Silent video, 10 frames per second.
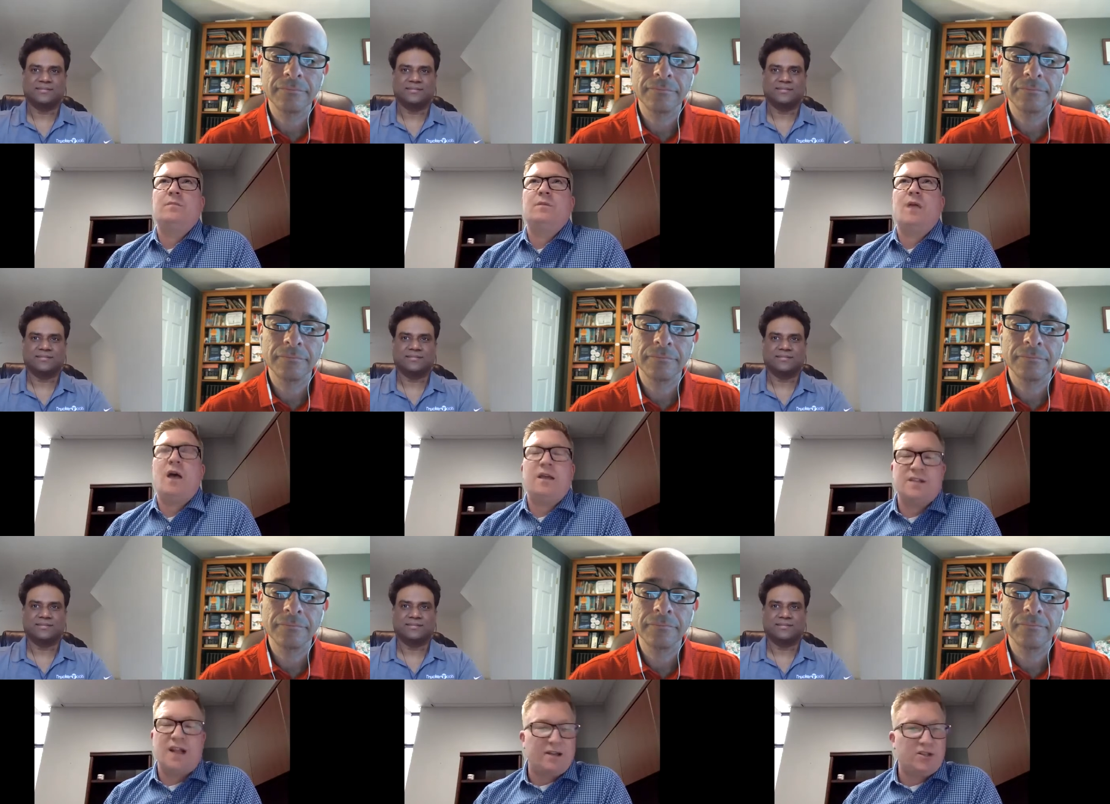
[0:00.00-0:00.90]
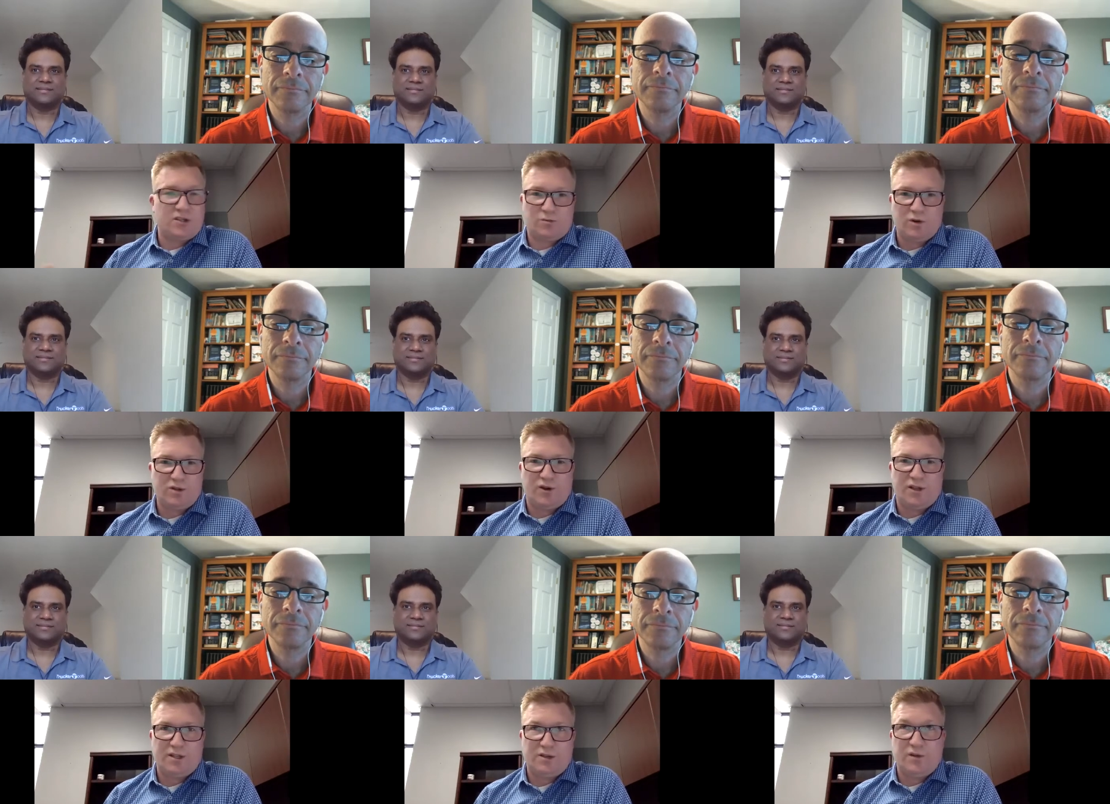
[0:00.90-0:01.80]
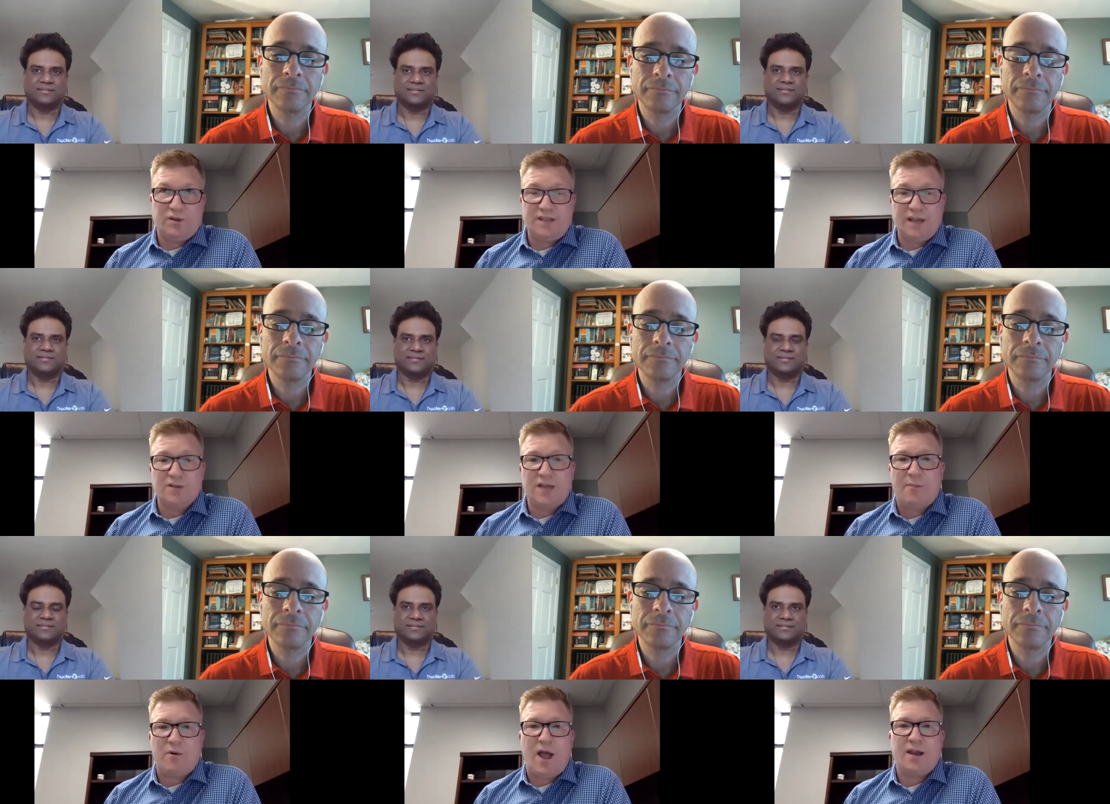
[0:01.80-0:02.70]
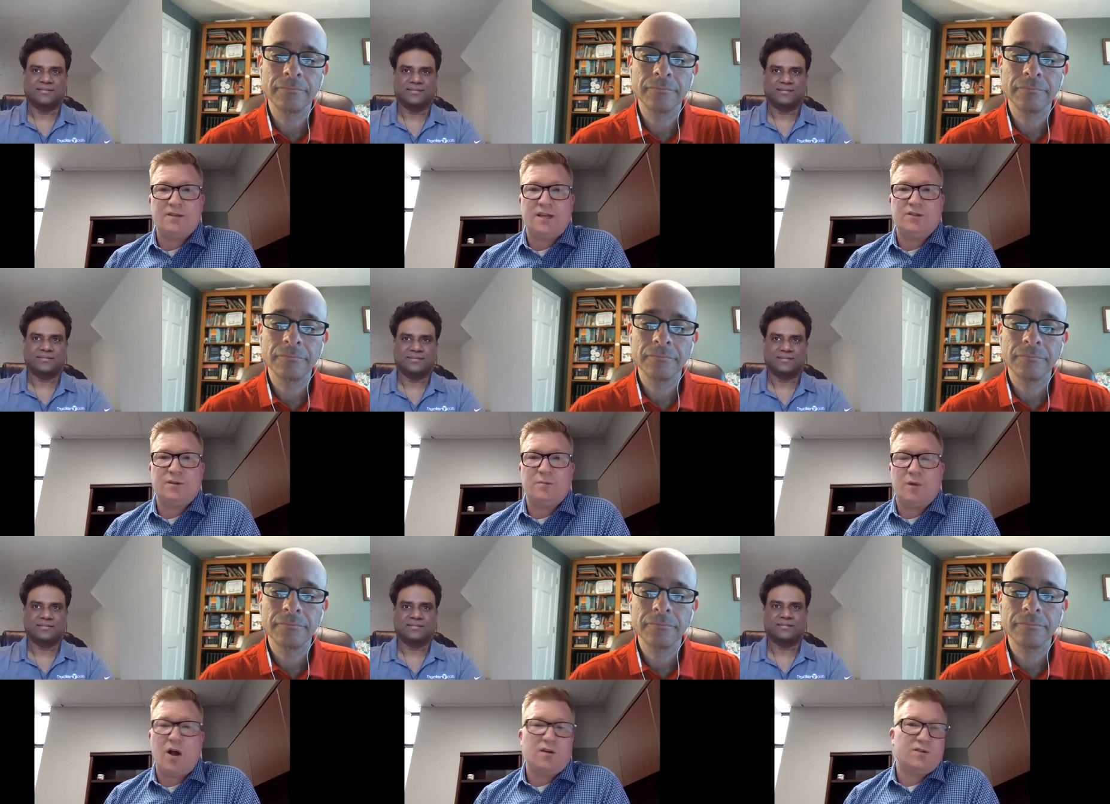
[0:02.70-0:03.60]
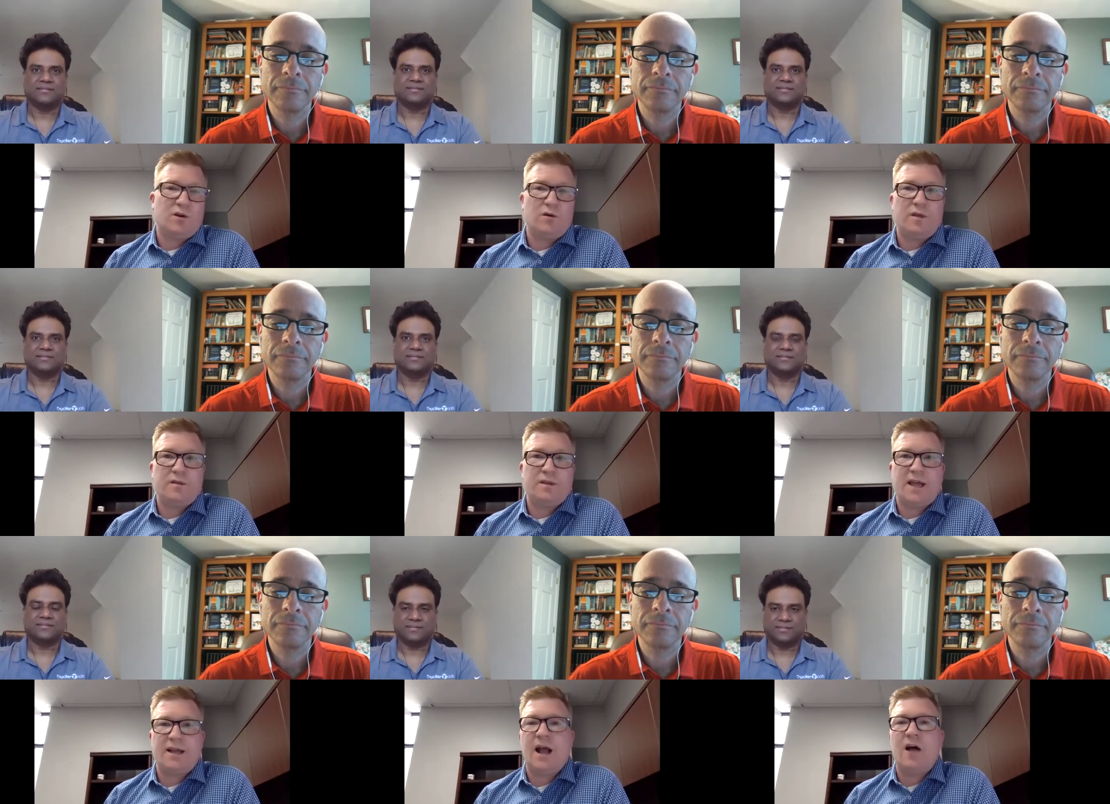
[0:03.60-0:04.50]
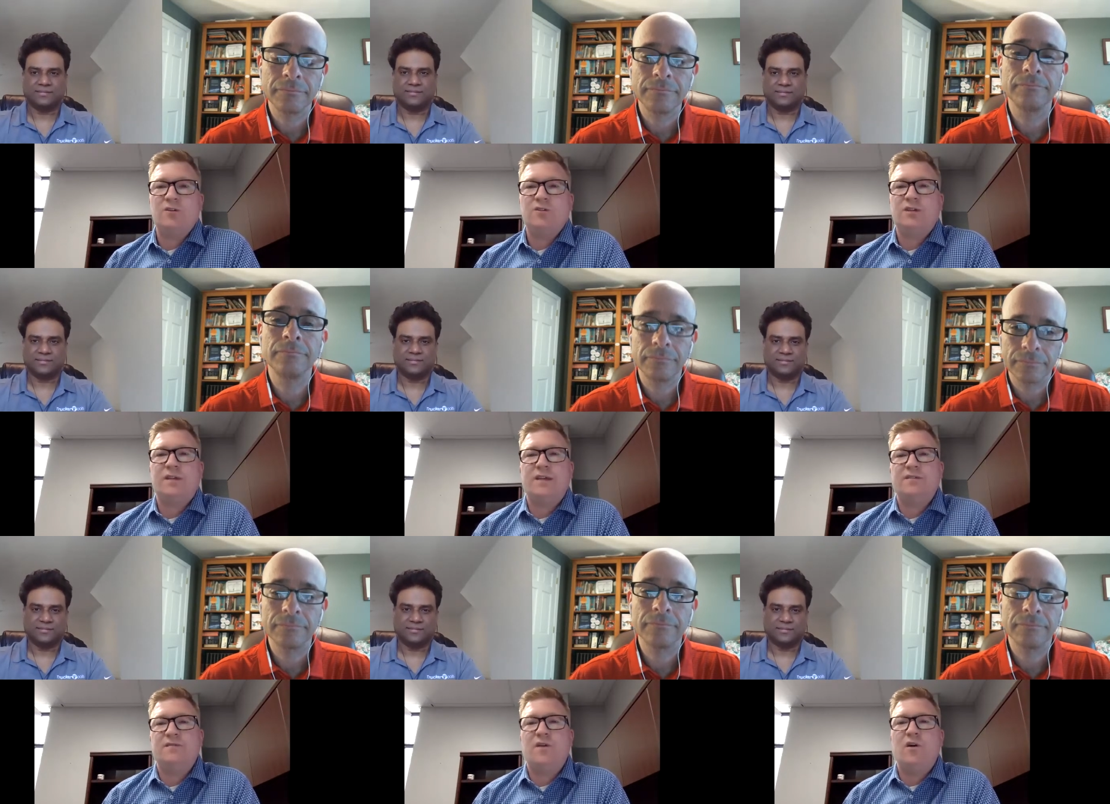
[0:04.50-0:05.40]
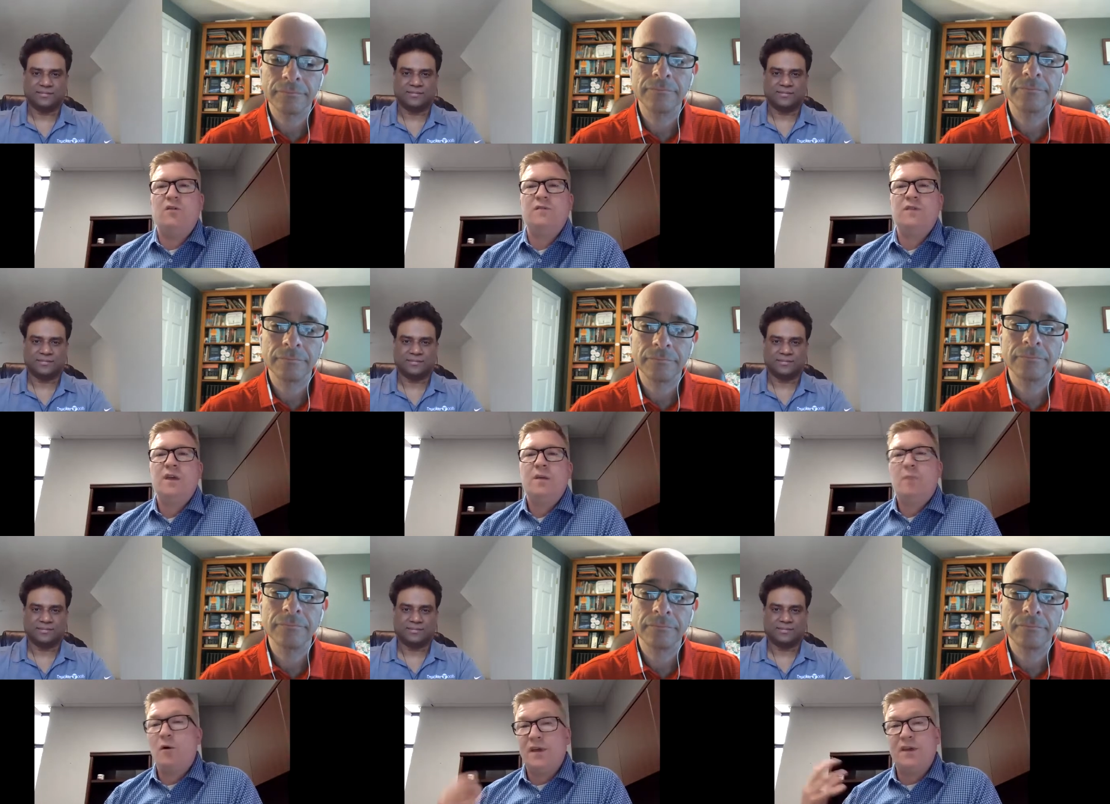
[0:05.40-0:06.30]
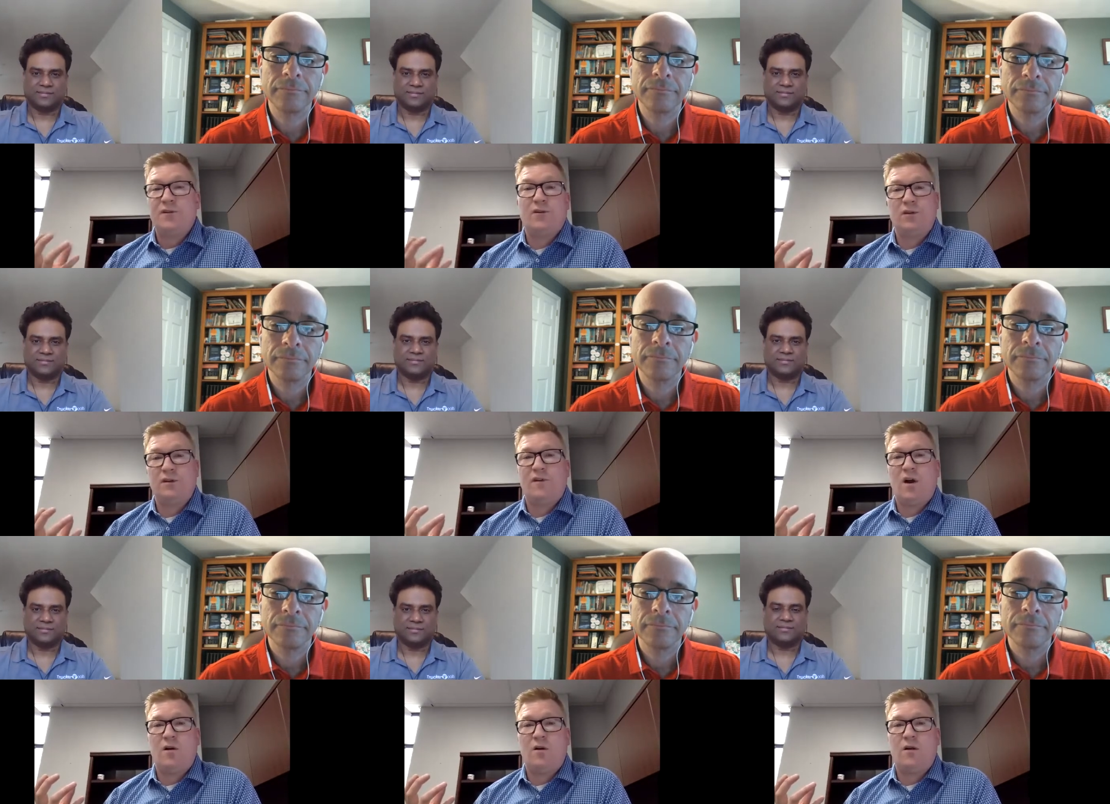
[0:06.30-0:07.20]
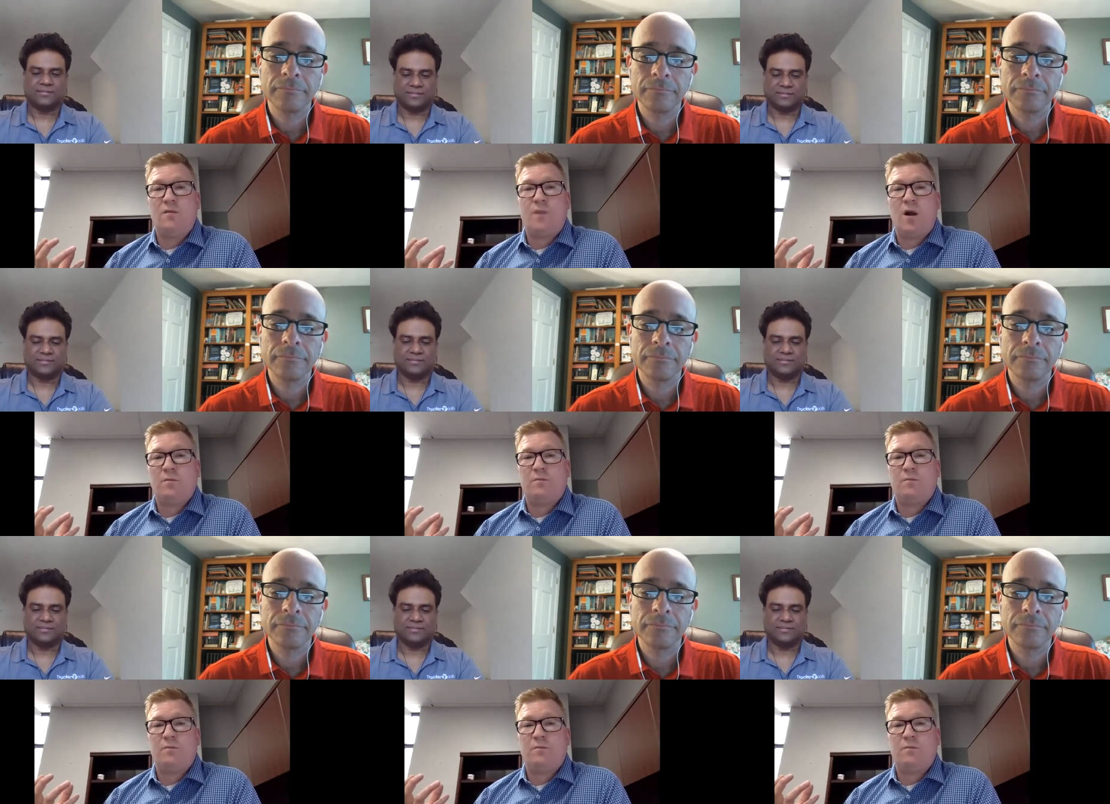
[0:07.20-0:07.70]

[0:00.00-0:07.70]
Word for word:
Speaker 1: uh, is not just restricted to the sales apparatus engine, but also the, the technology that's involved both internally for our, our, our